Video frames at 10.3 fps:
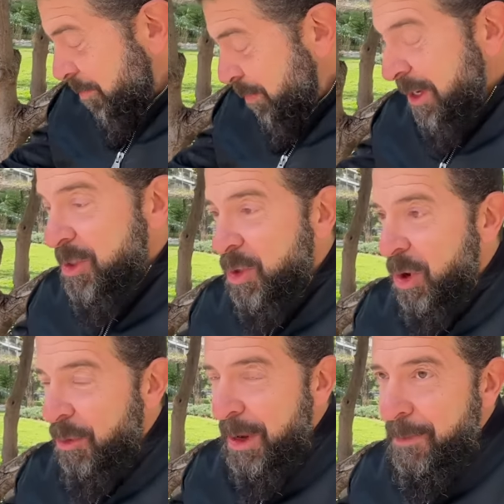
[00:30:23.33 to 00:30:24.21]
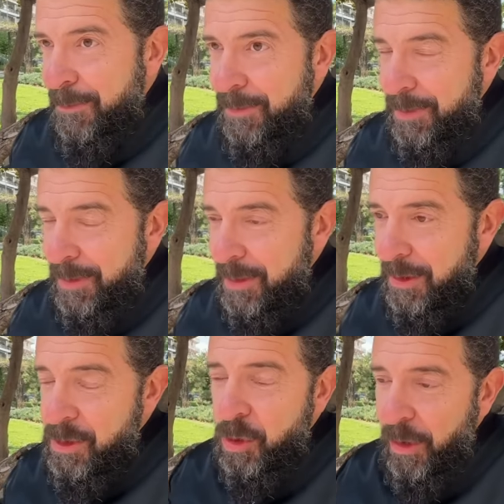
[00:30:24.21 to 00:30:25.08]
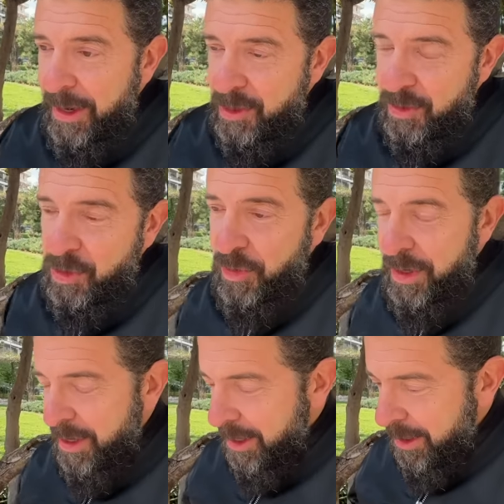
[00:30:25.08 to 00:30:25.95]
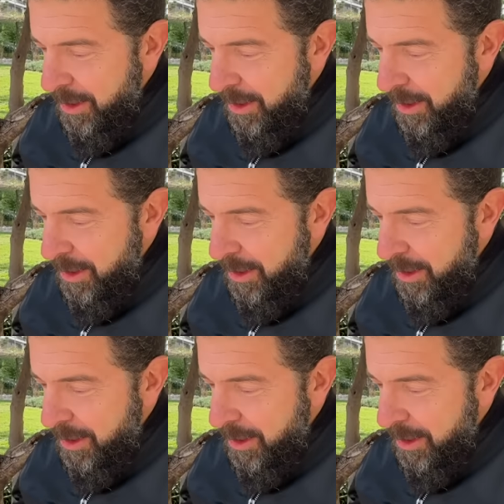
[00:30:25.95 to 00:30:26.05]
the big story. Ukraine is retreating.